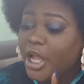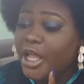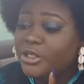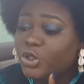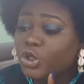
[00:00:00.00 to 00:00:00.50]

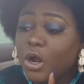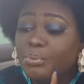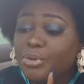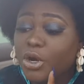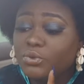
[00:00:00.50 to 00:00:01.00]
a
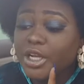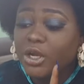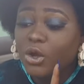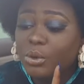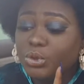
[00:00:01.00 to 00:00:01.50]
strong bond, when
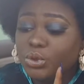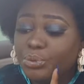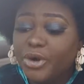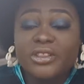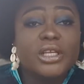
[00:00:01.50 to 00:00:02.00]
it comes to
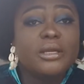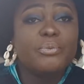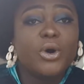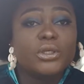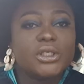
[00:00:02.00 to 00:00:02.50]
brotherly
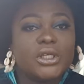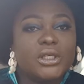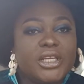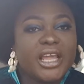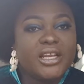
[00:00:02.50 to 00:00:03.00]
bond,
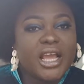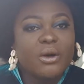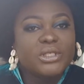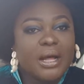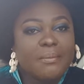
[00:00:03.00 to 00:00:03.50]
the
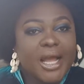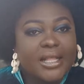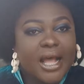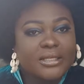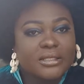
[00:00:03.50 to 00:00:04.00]
Hausa
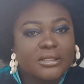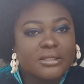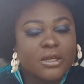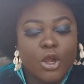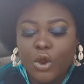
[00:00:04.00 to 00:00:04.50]
man has it.